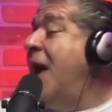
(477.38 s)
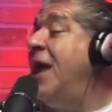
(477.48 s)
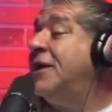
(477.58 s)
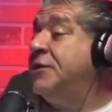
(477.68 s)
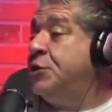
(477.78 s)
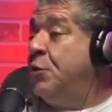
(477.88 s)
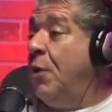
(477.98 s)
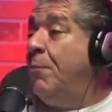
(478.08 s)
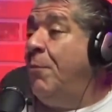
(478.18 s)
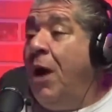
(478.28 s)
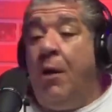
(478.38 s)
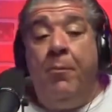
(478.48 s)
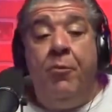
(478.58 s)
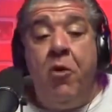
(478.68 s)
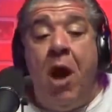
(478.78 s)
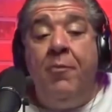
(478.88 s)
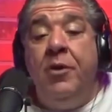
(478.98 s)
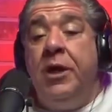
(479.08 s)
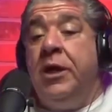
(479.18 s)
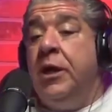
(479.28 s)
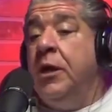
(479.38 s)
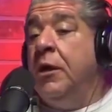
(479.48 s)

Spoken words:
I had access to a property.